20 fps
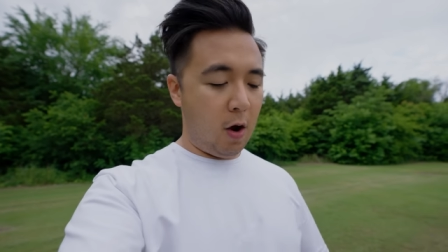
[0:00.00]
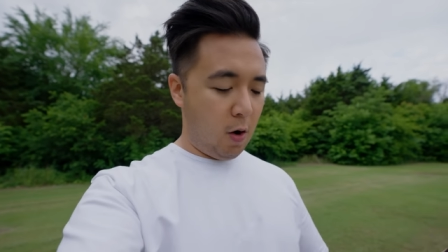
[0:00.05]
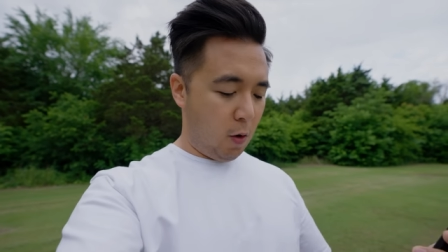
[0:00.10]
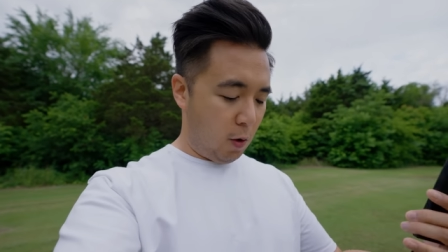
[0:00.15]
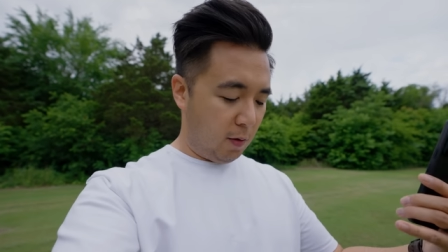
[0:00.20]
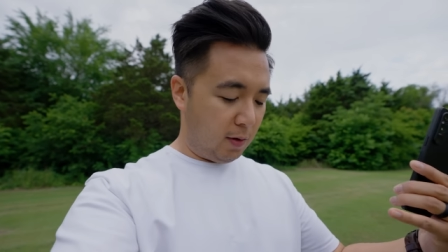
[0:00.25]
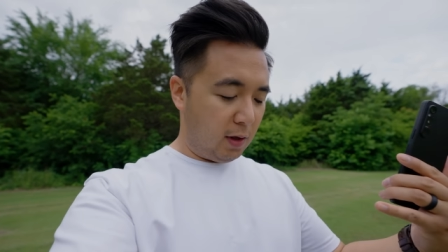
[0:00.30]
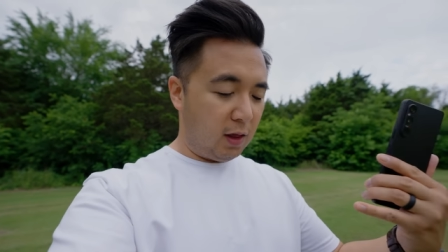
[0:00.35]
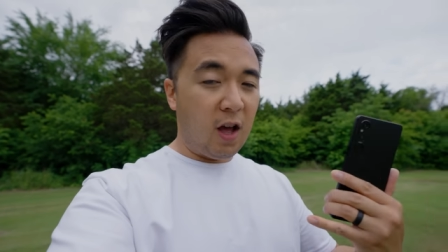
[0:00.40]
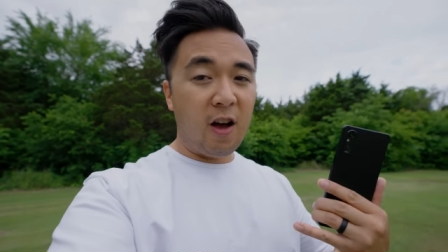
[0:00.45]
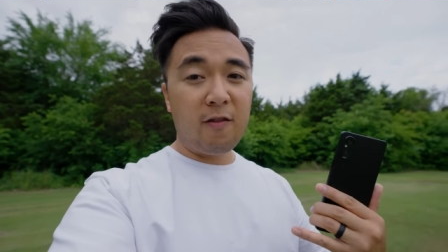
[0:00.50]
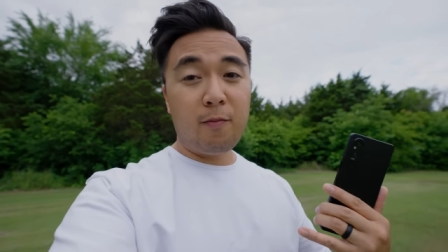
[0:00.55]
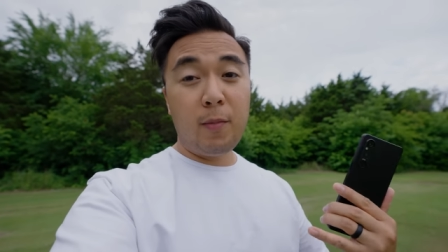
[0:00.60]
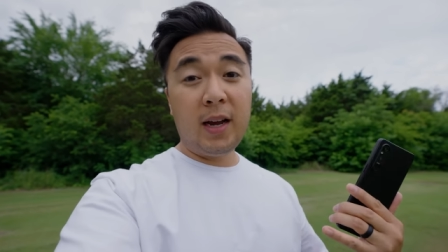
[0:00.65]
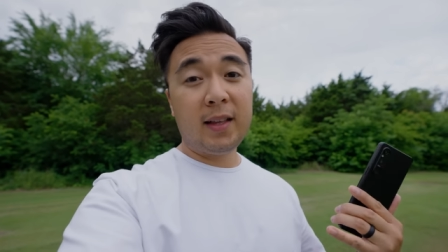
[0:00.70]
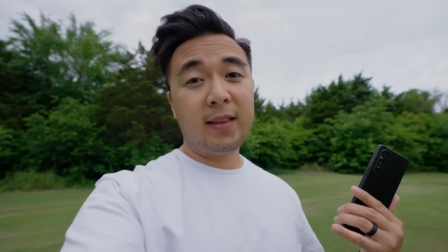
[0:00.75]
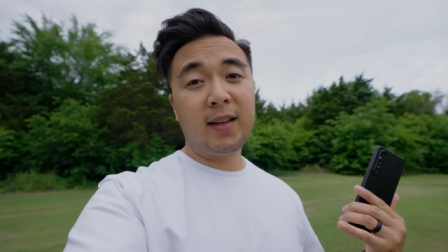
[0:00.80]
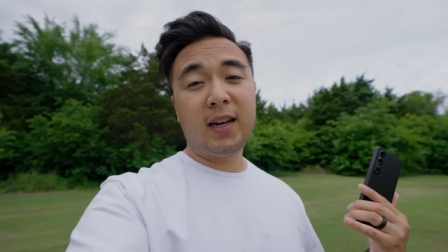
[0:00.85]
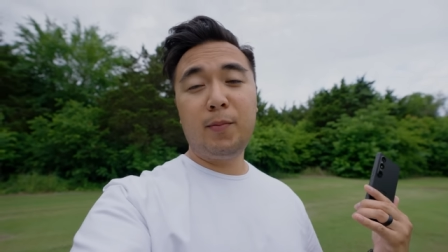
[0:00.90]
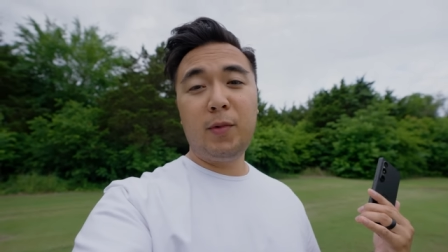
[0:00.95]
or the Lav
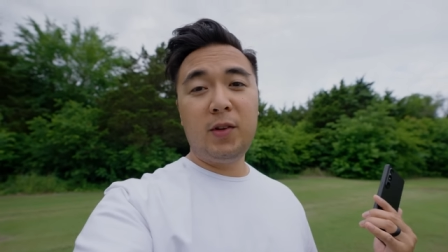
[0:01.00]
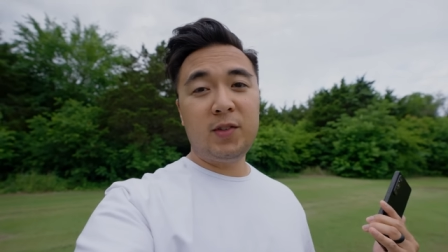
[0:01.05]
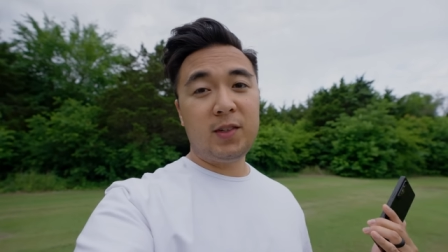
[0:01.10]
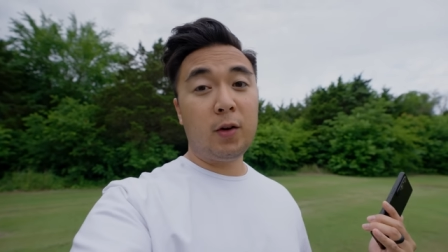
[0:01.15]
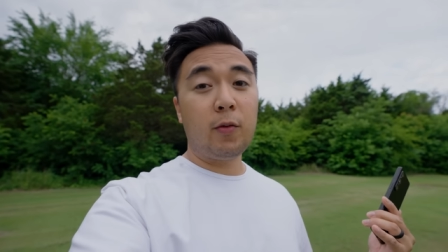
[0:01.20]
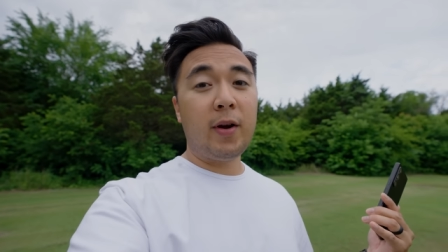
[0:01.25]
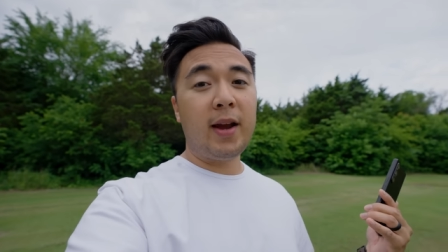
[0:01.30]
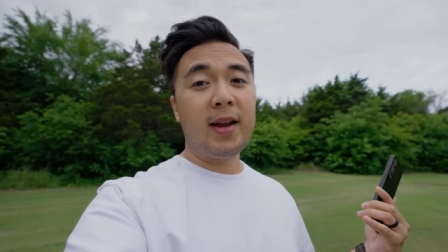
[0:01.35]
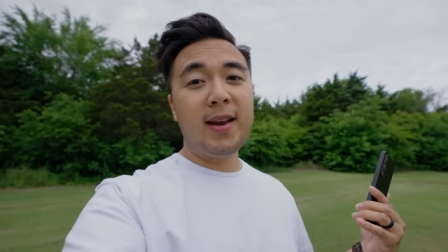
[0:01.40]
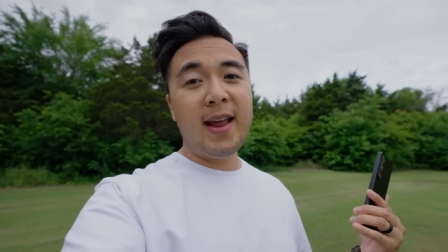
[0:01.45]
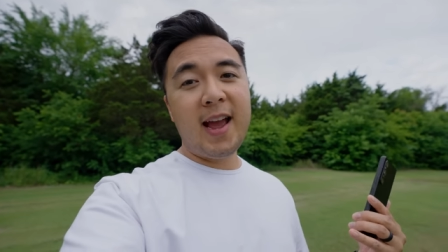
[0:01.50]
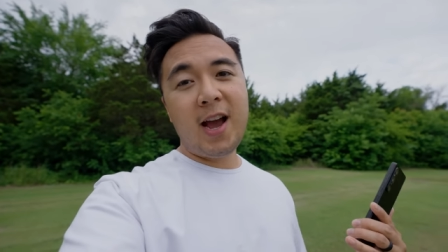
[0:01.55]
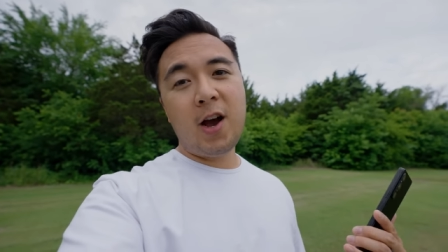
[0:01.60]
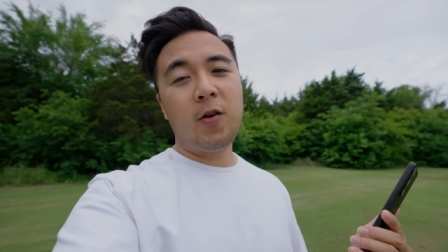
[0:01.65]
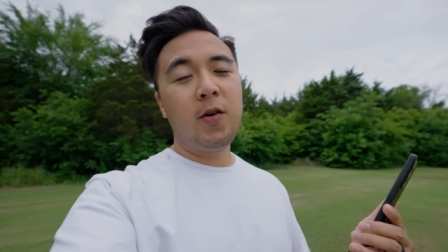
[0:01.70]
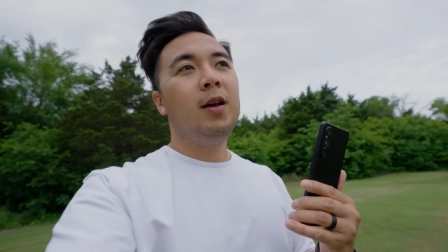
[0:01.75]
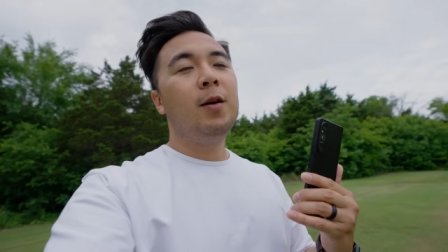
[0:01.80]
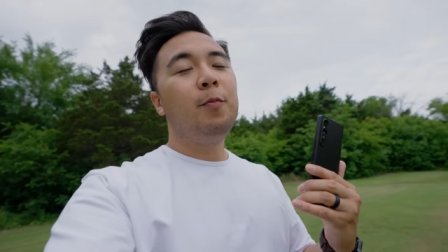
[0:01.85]
mic that I'm using right now,